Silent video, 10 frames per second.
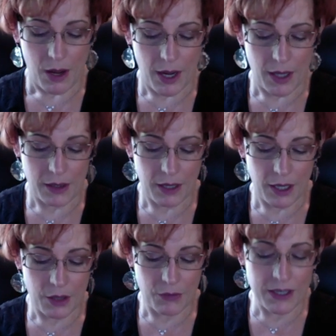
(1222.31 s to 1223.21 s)

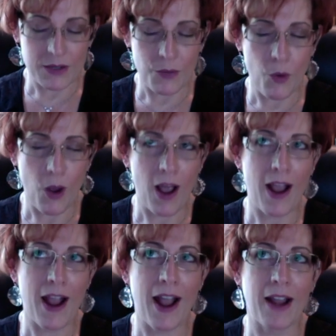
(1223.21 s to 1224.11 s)
And the reason
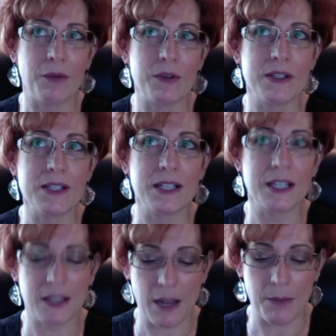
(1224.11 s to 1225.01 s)
why I was
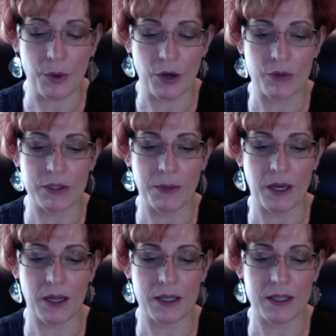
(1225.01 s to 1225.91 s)
listening to that book was
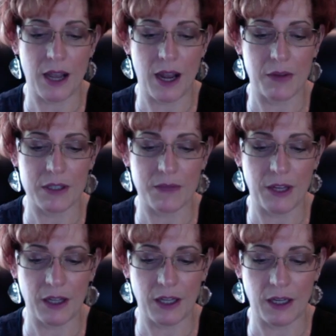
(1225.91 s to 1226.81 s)
because I was
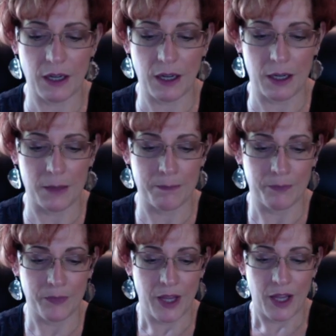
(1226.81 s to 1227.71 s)
feeling
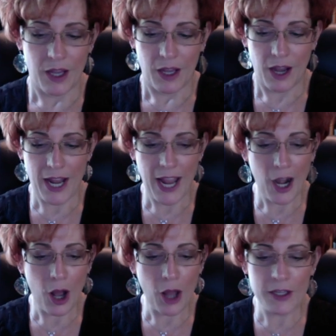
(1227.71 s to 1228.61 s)
I
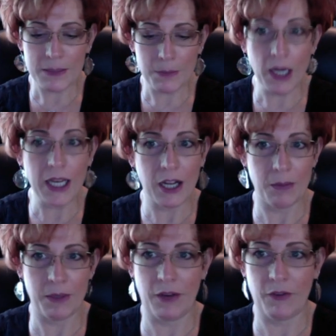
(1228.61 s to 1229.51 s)
had all this money
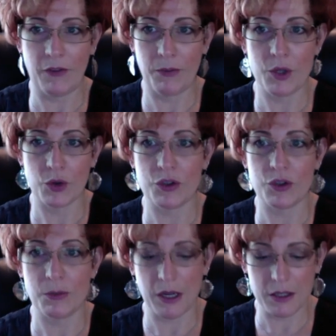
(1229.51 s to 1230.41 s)
coming in from my
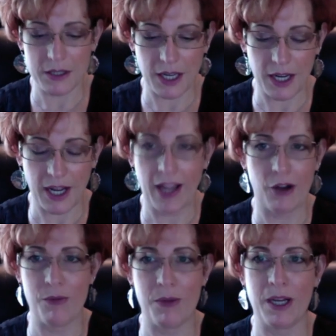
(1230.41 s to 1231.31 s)
short-term rentals and I
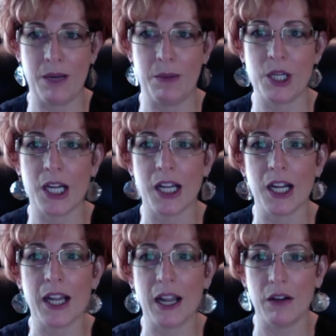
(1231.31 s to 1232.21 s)
had no money in my checking
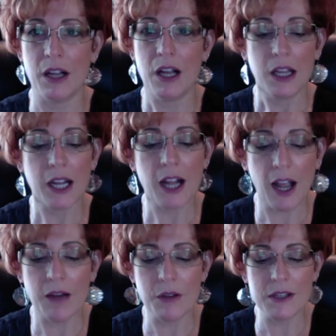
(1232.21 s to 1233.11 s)
account. Like
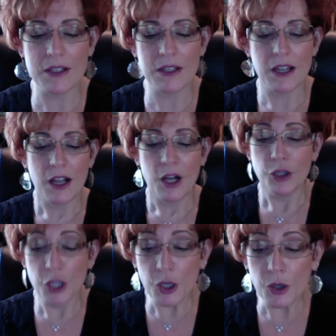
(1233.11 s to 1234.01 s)
I was
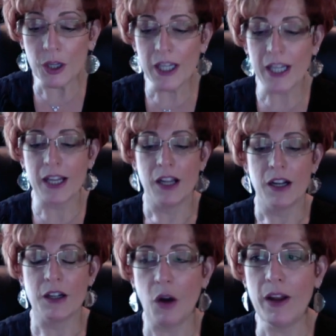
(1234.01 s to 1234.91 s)

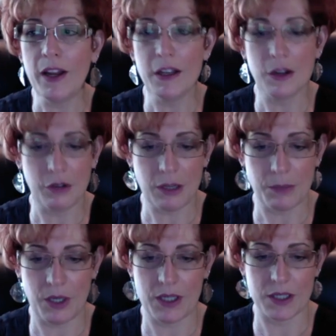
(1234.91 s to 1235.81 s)
literally going into
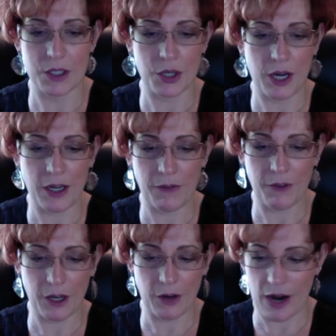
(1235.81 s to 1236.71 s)
QuickBooks and trying to
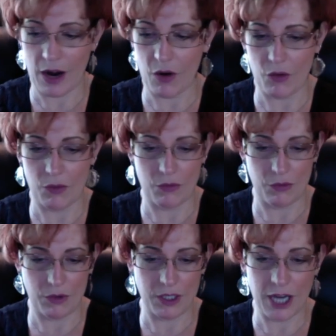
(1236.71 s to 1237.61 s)
figure out
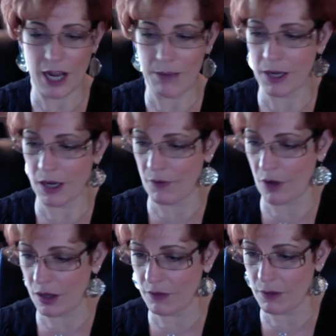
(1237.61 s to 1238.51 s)
the timing of
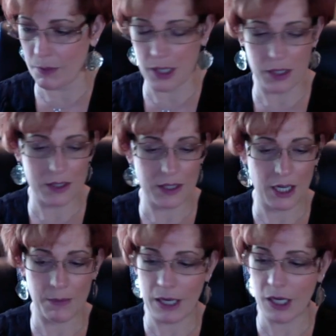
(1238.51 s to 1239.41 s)
all of the bills
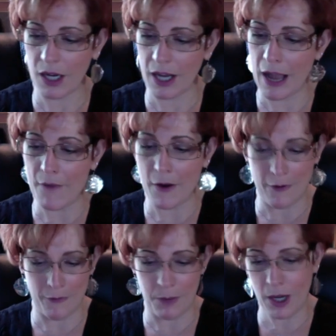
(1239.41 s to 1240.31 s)
and am I going to have
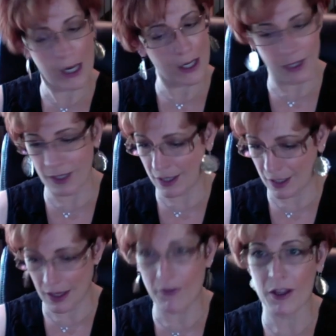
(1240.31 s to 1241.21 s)
enough money on like the
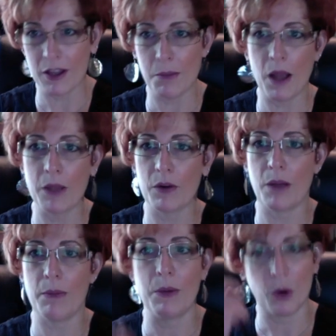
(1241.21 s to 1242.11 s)
11th of the month when
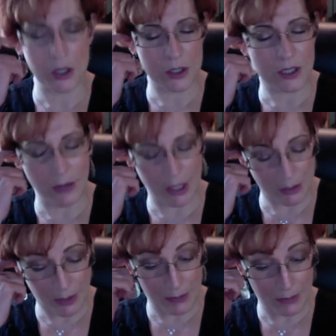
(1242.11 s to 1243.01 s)
all my mortgages go out
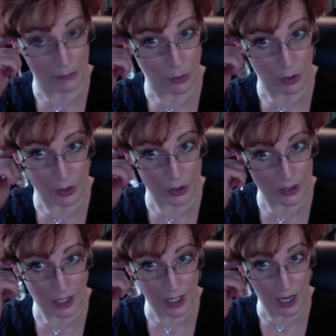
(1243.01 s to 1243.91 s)
to pay my
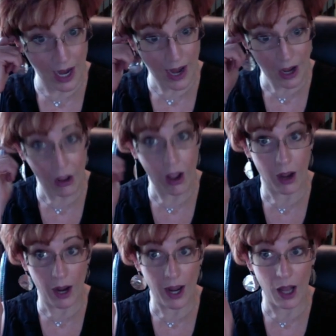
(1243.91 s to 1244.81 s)
mortgages. And I had
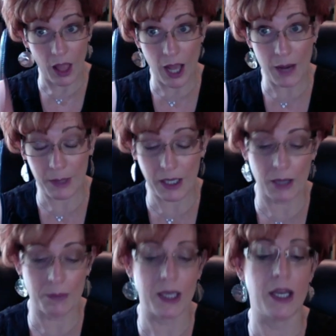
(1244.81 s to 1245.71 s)
a lot of money
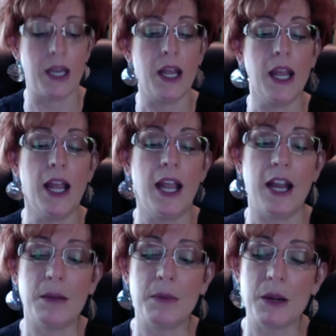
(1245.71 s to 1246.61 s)
coming in.
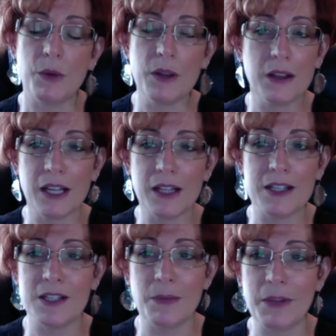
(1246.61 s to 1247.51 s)
And I'm like, what, like
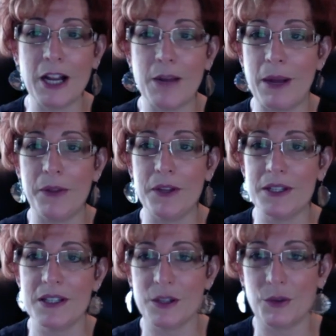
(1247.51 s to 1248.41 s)
there's something about
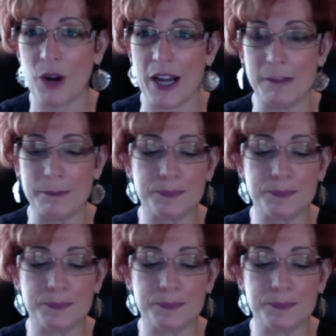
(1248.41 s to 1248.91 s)
this isn't right.